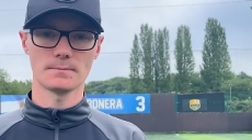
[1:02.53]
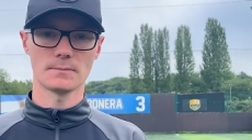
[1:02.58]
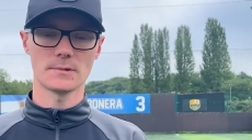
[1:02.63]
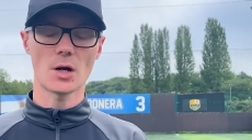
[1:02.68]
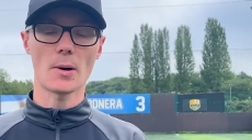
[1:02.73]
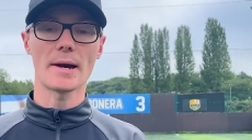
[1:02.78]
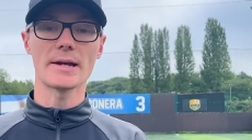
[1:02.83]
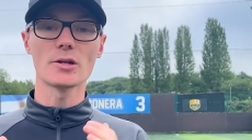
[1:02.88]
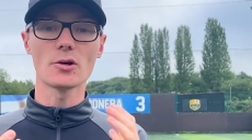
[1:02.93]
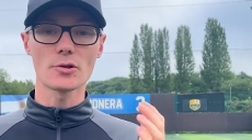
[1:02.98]
Now,
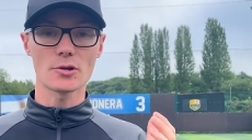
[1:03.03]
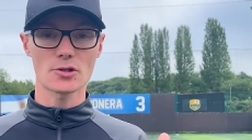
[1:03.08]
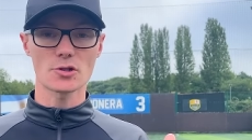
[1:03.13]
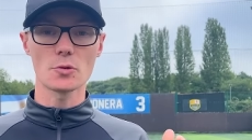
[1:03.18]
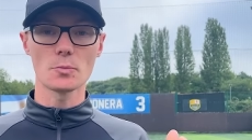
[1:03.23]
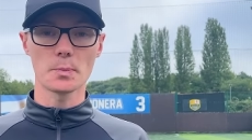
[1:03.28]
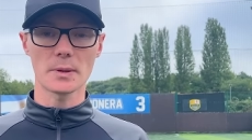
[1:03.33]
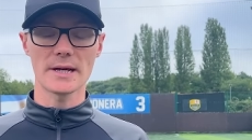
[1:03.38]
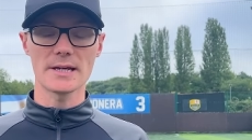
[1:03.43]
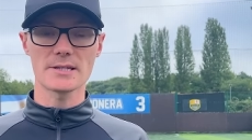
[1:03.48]
I know that
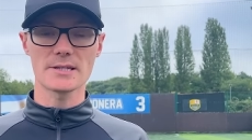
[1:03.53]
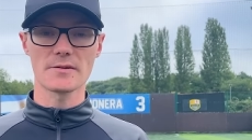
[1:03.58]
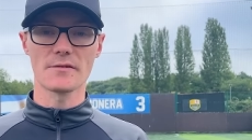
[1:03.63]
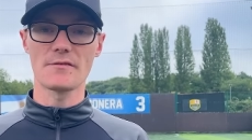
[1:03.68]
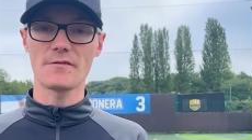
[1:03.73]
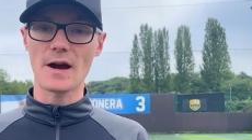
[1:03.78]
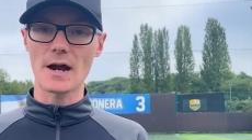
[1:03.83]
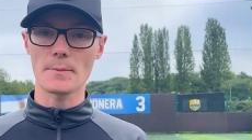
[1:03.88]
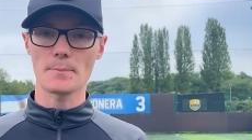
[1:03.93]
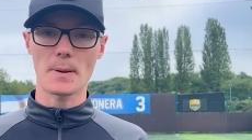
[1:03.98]
some players can
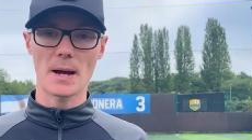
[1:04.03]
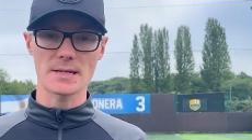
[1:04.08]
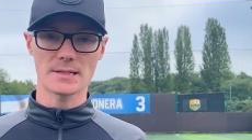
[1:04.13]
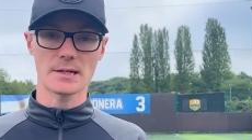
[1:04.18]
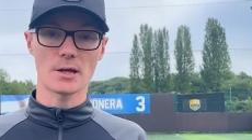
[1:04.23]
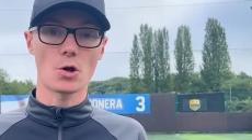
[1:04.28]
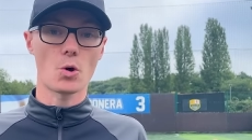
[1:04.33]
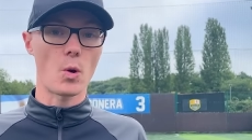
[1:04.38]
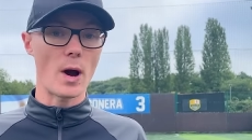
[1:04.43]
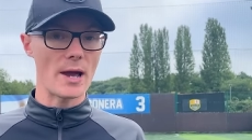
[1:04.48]
find passing
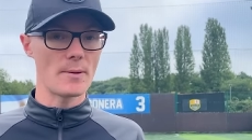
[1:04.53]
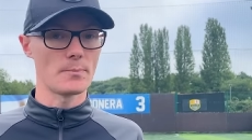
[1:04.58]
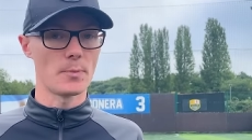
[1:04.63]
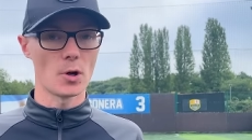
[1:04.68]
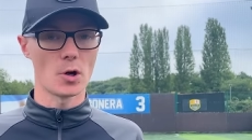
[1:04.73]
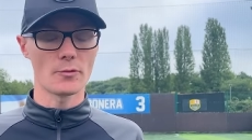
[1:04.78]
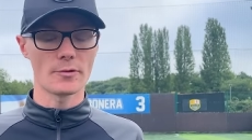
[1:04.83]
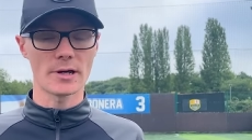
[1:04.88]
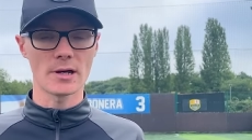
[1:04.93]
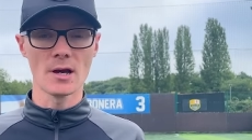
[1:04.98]
quite
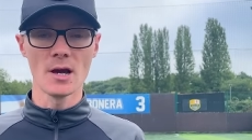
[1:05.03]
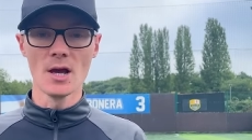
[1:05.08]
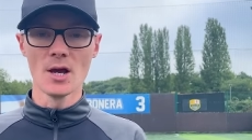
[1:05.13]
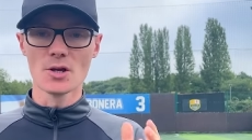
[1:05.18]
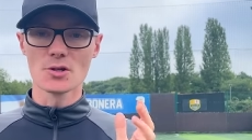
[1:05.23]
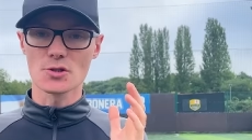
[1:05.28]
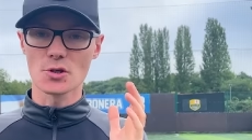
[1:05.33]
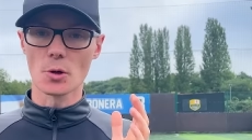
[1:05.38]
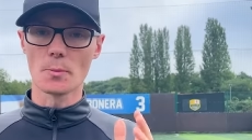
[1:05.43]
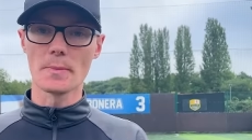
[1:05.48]
boring,
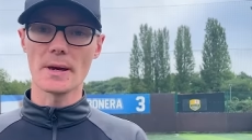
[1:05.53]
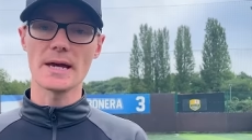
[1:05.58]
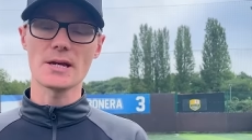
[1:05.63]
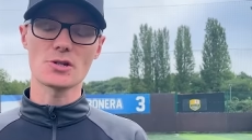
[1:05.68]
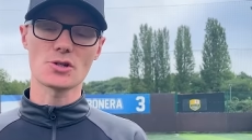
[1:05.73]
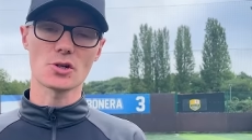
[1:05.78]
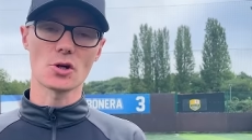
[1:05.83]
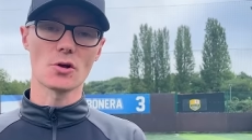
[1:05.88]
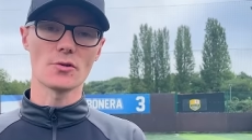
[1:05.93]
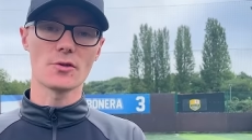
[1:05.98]
so make
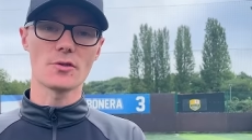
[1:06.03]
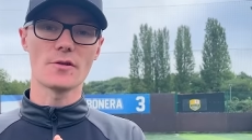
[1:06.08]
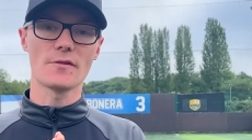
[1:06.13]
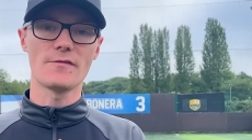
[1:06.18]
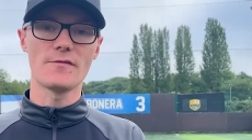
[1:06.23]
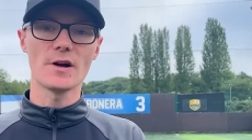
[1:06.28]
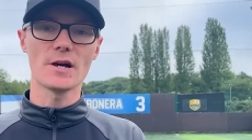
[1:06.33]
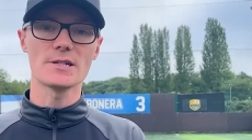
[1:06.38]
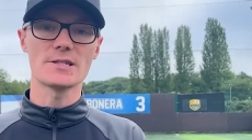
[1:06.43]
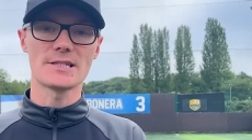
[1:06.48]
sure that the
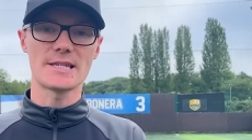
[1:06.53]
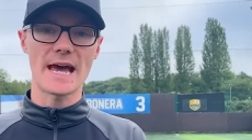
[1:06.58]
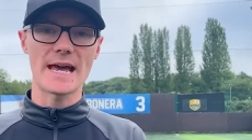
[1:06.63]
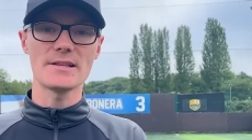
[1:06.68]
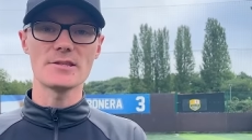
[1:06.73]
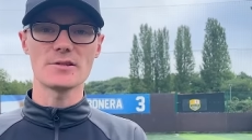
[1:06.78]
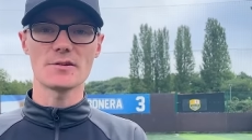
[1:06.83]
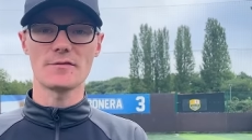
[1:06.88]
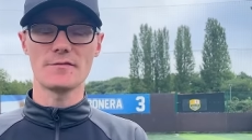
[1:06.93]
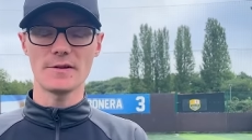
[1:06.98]
first 10
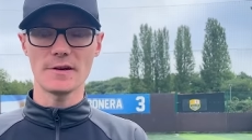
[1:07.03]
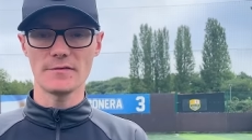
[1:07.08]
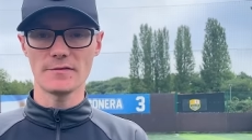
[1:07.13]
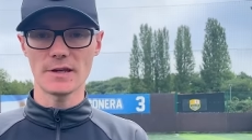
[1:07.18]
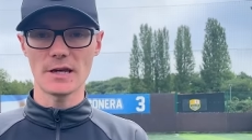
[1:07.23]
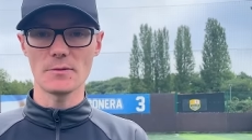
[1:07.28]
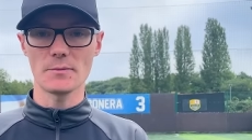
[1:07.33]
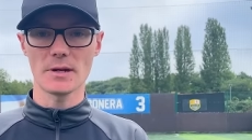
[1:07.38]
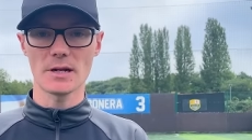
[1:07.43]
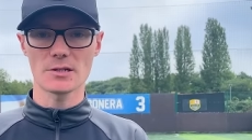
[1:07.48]
to
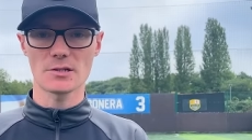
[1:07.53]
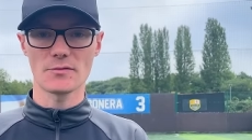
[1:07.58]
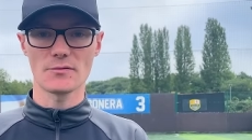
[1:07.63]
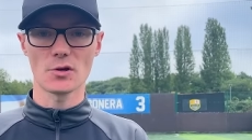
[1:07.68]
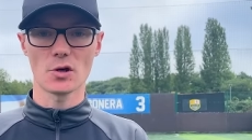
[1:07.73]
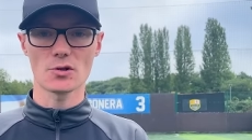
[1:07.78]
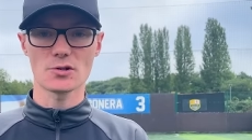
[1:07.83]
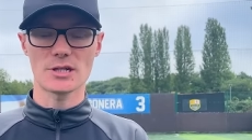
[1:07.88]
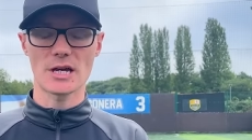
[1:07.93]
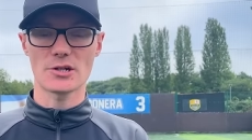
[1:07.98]
15 minutes of
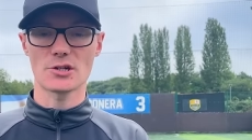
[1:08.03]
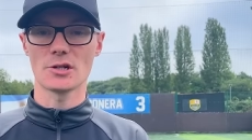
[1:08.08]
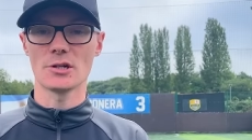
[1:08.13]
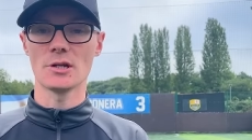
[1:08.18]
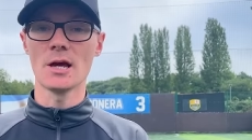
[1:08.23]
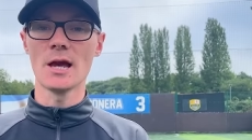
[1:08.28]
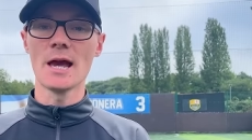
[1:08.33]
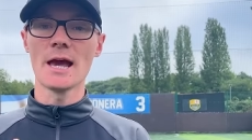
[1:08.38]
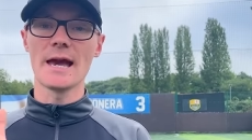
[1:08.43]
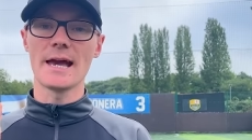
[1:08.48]
your session
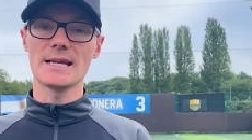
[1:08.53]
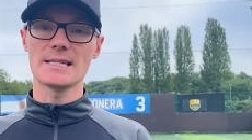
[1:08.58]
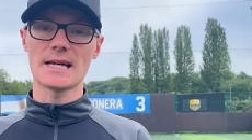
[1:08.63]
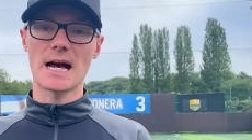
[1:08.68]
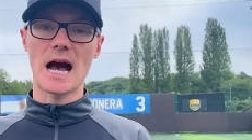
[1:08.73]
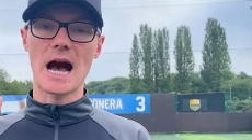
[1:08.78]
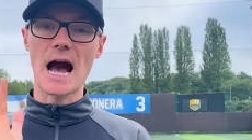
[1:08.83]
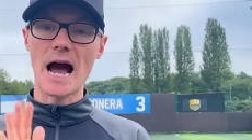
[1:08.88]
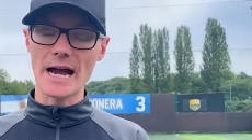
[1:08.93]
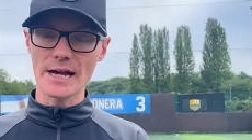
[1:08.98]
is a
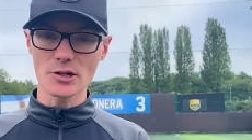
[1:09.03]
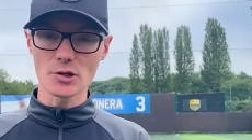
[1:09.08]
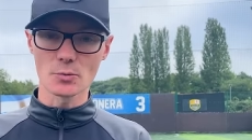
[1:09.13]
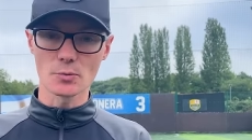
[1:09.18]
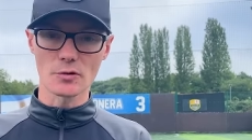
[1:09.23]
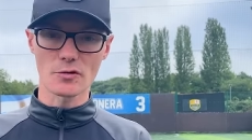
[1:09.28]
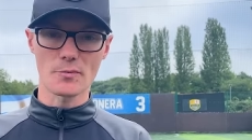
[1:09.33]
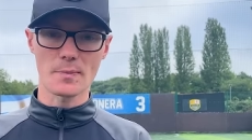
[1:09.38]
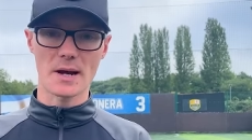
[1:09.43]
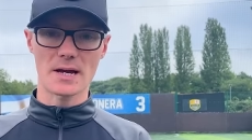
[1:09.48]
high number
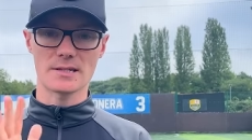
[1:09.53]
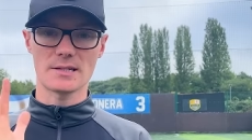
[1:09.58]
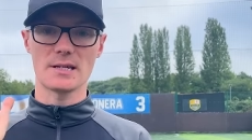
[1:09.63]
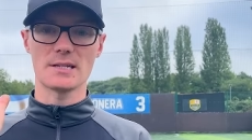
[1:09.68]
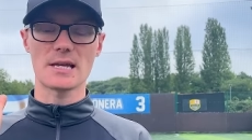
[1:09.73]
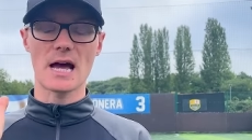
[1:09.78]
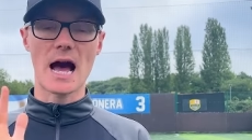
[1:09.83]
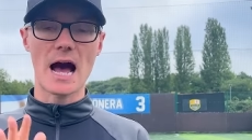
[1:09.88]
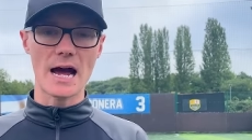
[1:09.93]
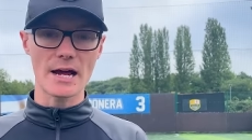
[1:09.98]
of passes,
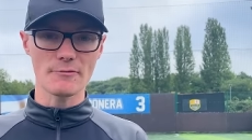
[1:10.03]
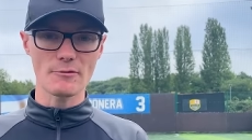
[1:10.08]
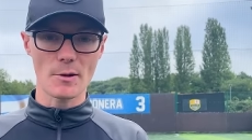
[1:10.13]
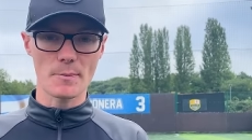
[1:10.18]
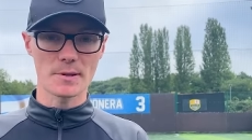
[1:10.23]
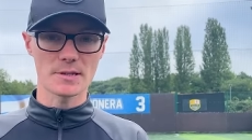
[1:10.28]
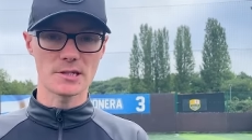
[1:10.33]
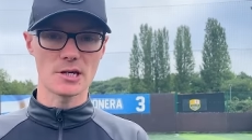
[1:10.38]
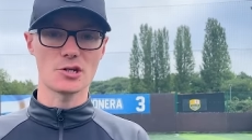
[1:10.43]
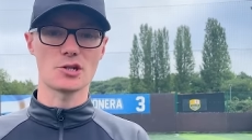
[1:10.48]
high
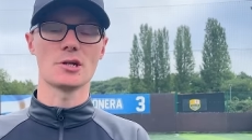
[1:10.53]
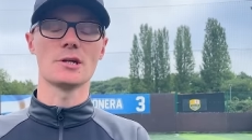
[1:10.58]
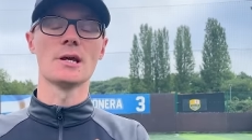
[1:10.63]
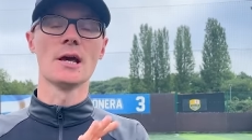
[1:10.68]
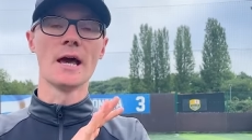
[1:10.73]
repetition,